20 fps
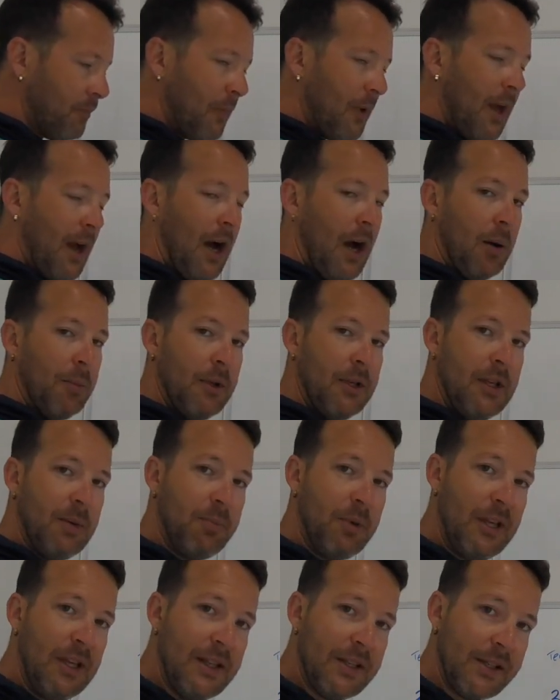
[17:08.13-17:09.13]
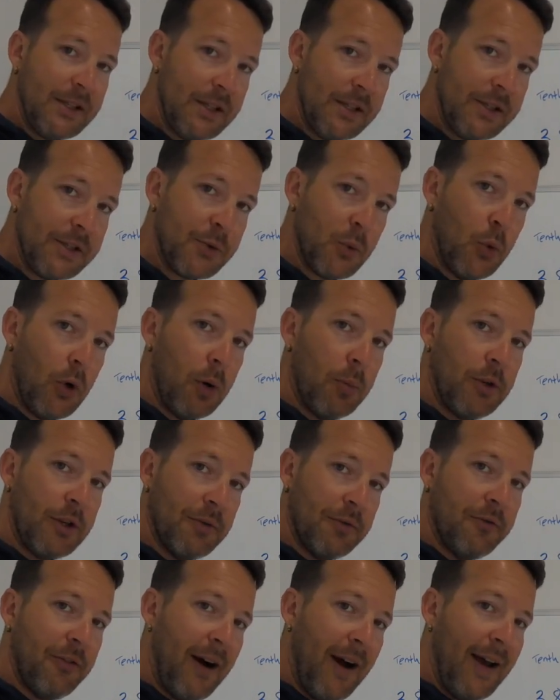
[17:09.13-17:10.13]
how many pieces we're
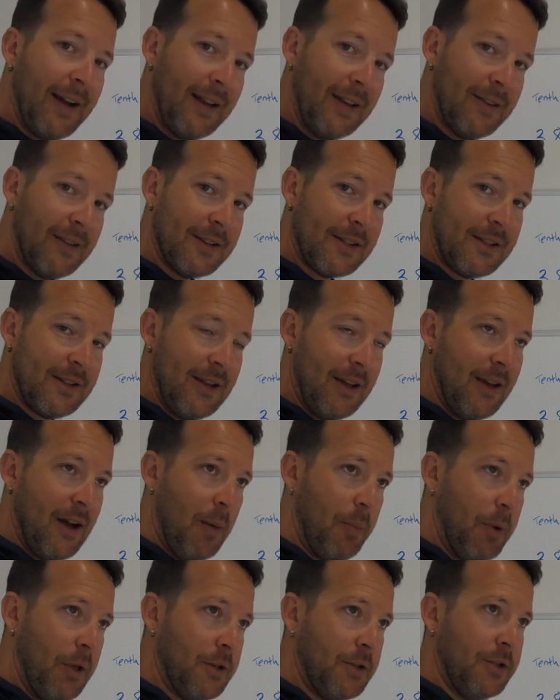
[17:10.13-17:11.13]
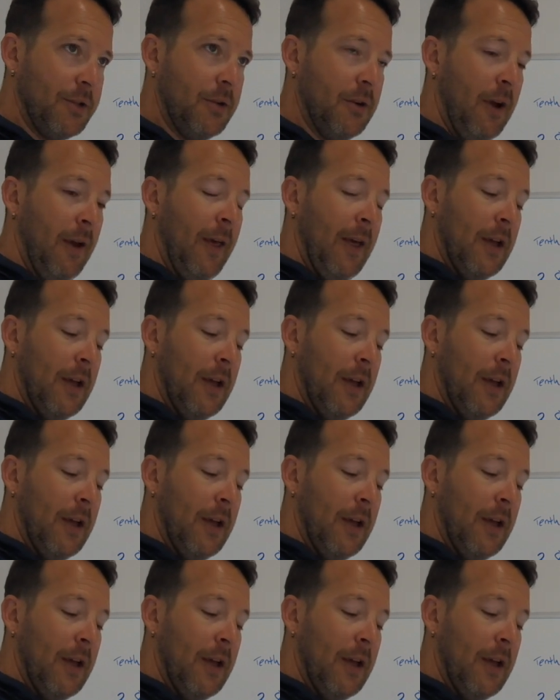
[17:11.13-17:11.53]
dividing this thing up into.